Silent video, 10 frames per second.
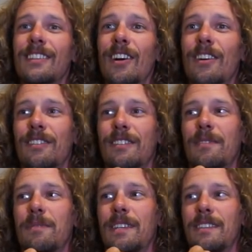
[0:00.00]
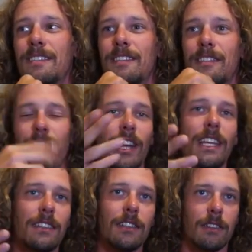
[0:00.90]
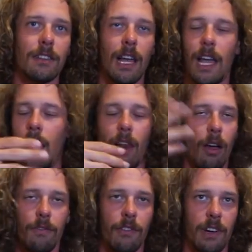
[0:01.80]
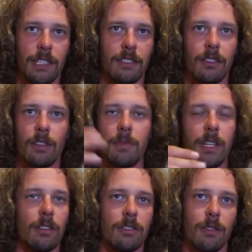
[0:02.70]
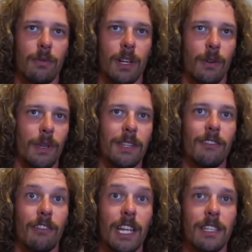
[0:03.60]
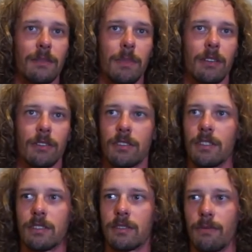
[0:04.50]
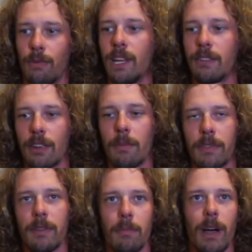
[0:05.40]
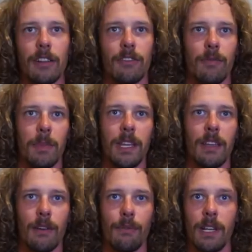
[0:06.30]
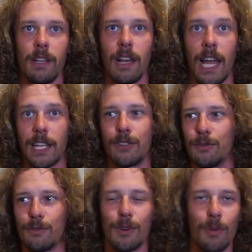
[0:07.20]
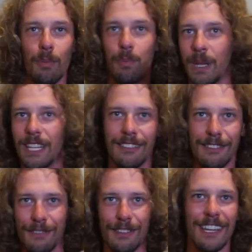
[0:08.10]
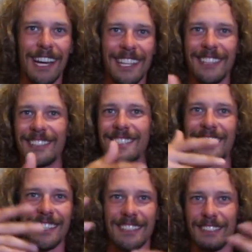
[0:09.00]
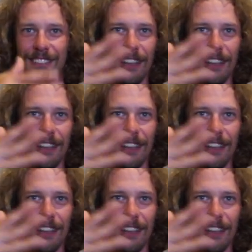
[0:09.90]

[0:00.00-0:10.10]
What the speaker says: No, I mean, races, I love races, not because I want to quit the race, because it's really something part of me. I really like to compete with the others and